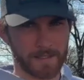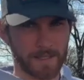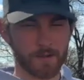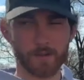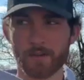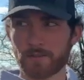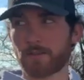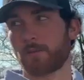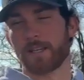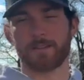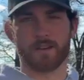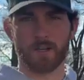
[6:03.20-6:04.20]
here in Arkansas.
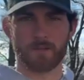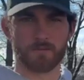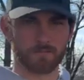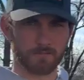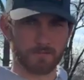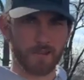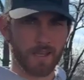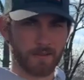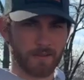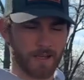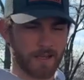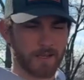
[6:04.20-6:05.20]
We have oak.
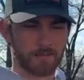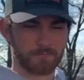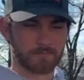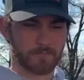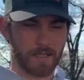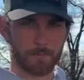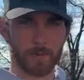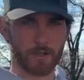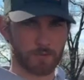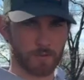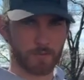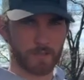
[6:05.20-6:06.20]
It
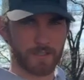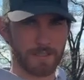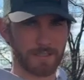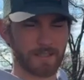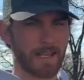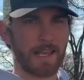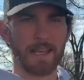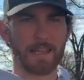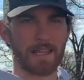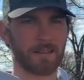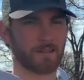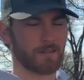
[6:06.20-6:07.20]
burns real good.
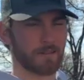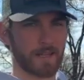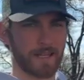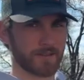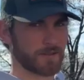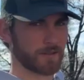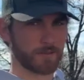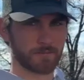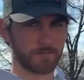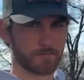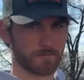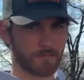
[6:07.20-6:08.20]
It will last you,
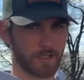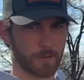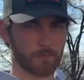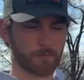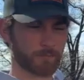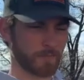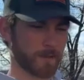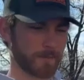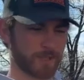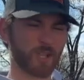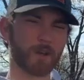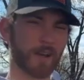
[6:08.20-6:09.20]
maybe
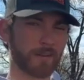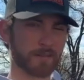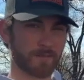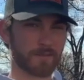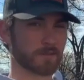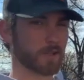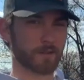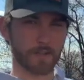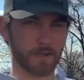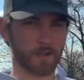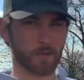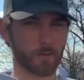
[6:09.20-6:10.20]
2 hours if you loaded
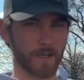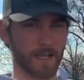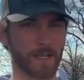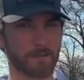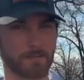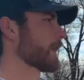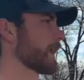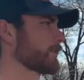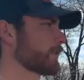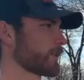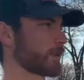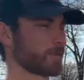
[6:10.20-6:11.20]
it all the way up. Out
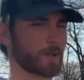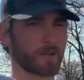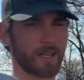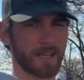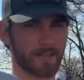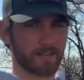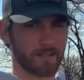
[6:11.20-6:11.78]
there in Colorado, they had,